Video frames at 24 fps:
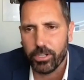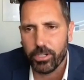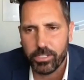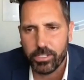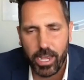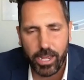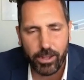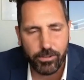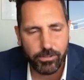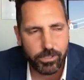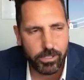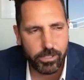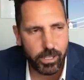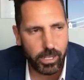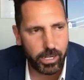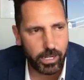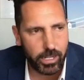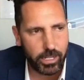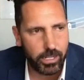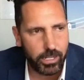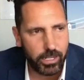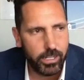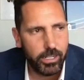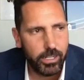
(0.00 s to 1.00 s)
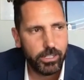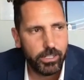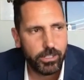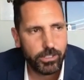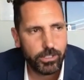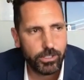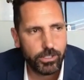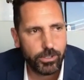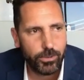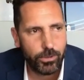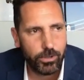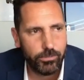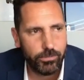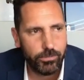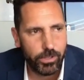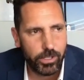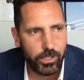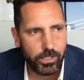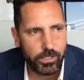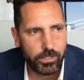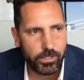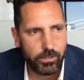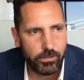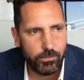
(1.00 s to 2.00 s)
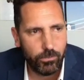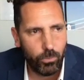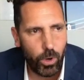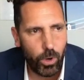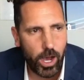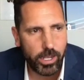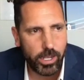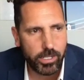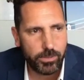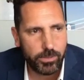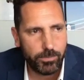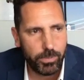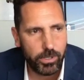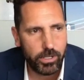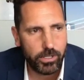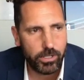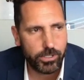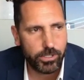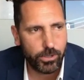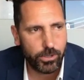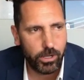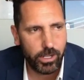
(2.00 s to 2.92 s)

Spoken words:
It sounds like sort of this waspy,